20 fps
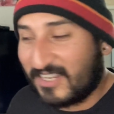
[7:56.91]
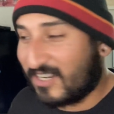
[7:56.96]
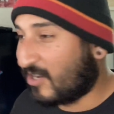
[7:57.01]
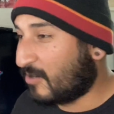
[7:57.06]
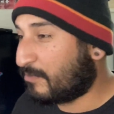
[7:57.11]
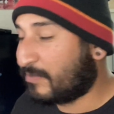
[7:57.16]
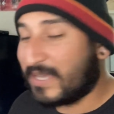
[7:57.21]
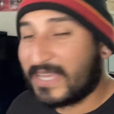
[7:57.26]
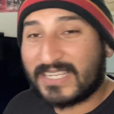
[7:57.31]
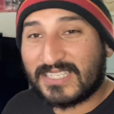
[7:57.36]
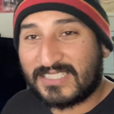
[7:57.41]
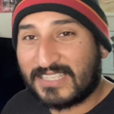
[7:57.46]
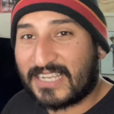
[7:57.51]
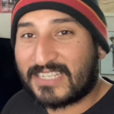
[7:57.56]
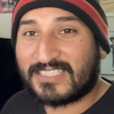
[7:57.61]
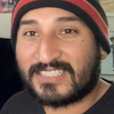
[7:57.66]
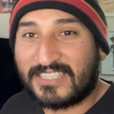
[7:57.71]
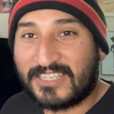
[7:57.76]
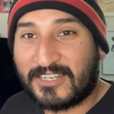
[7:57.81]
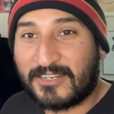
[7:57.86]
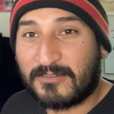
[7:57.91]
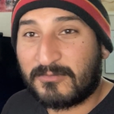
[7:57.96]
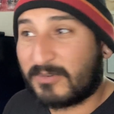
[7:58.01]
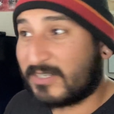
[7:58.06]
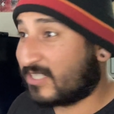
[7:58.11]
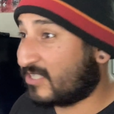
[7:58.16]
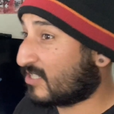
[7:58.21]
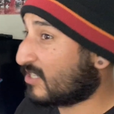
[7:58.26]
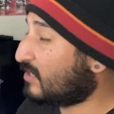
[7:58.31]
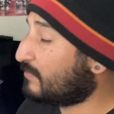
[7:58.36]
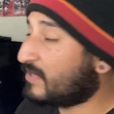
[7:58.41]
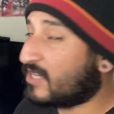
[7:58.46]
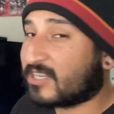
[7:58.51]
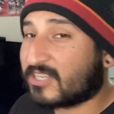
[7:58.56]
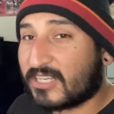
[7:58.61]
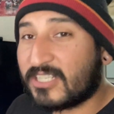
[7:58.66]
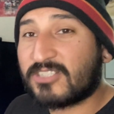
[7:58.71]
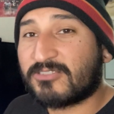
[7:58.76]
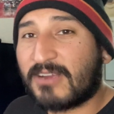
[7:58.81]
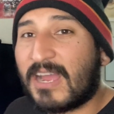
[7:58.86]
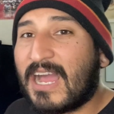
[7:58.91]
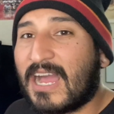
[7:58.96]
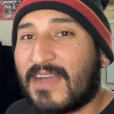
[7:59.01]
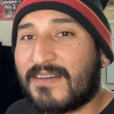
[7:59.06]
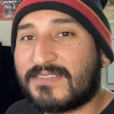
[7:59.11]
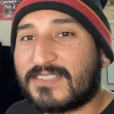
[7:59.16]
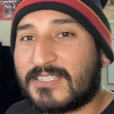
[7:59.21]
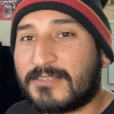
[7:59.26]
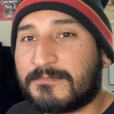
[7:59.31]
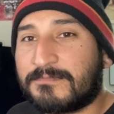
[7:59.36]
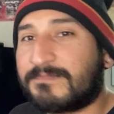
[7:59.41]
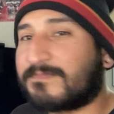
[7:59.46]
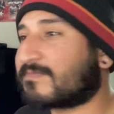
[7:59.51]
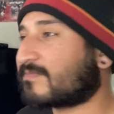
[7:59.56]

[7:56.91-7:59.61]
Picks next year, which is going to be a good draft.